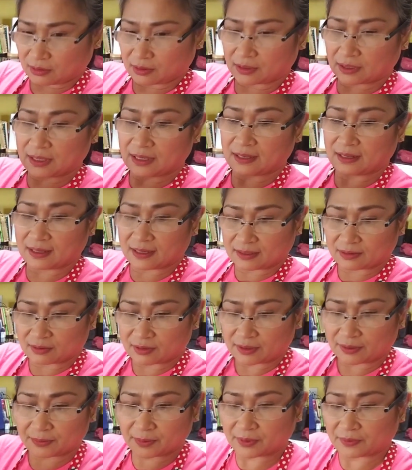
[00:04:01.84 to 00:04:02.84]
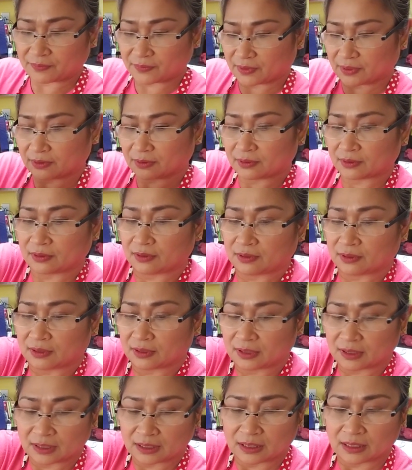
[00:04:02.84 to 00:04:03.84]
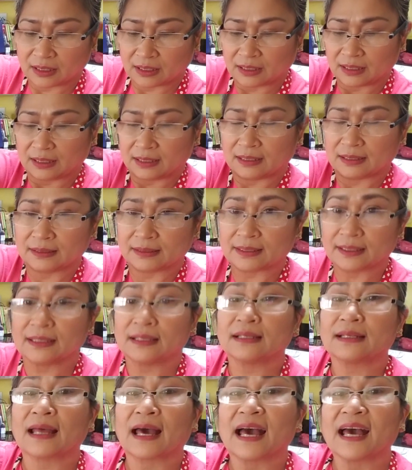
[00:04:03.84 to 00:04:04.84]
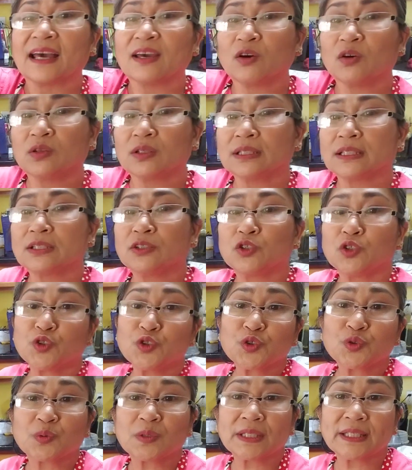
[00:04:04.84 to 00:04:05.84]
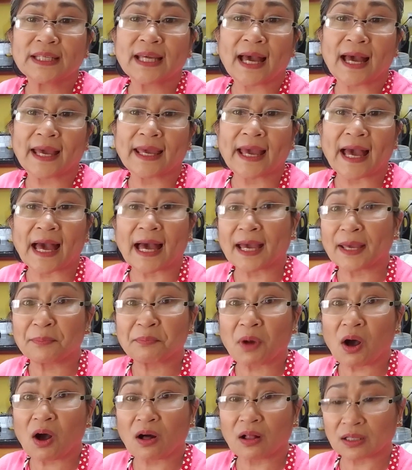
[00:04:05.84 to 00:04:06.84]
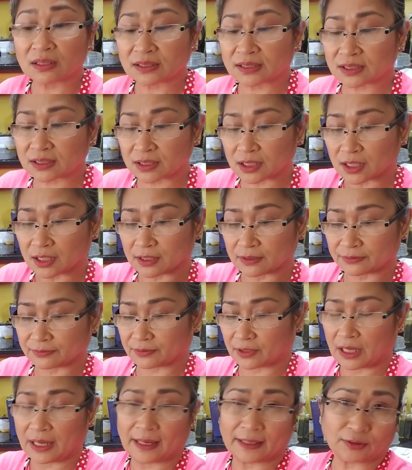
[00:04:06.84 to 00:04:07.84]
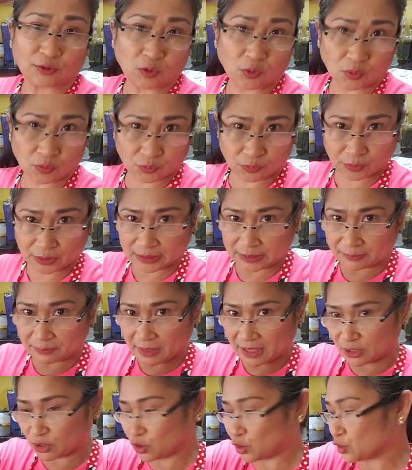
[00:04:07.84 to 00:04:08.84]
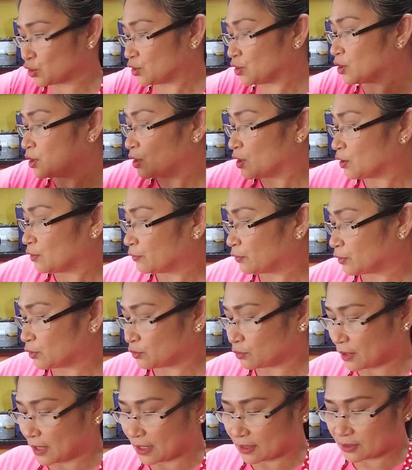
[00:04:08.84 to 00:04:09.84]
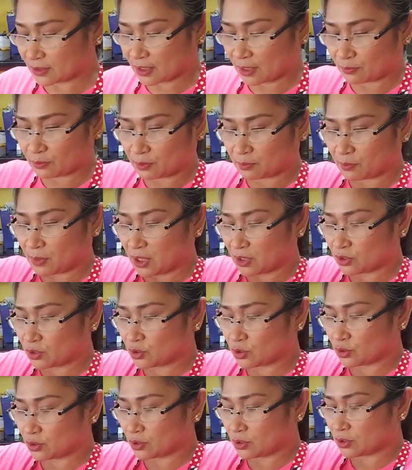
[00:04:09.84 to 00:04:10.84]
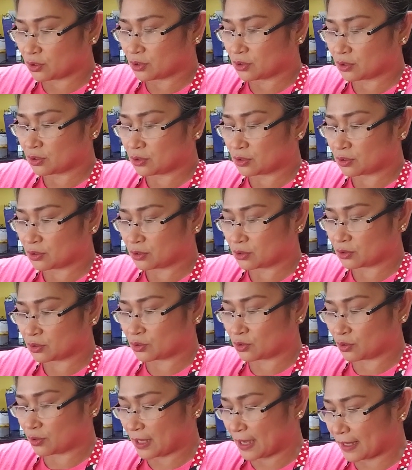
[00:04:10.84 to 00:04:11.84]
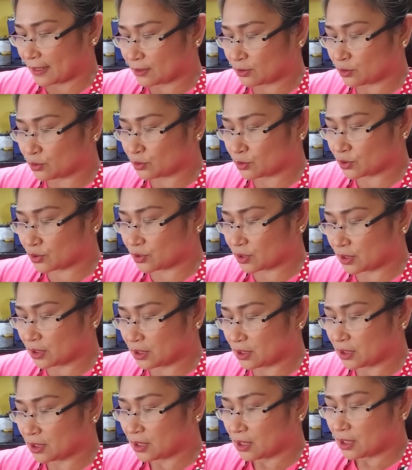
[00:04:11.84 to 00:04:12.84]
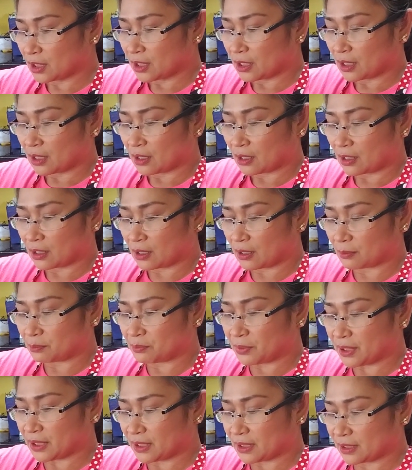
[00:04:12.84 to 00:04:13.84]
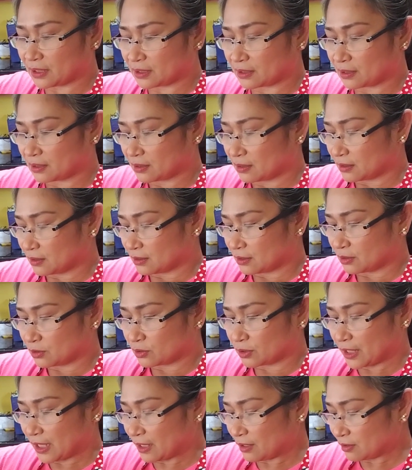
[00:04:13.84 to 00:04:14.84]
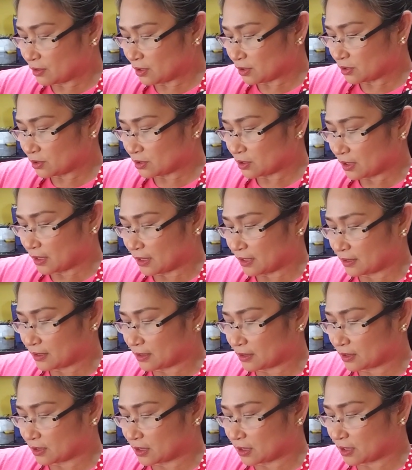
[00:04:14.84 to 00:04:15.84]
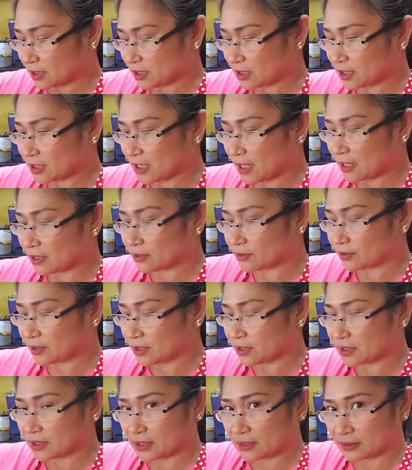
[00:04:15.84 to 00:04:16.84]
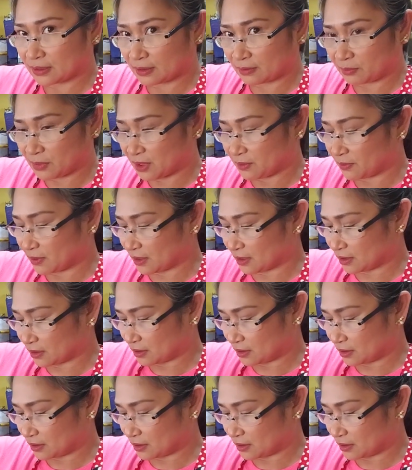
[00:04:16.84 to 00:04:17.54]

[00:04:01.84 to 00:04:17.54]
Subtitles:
I like that. And then I eyeball stuff. I don't really measure. For you guys, I will measure. So I use 3 big carrots, and then 3 celeries, and then maybe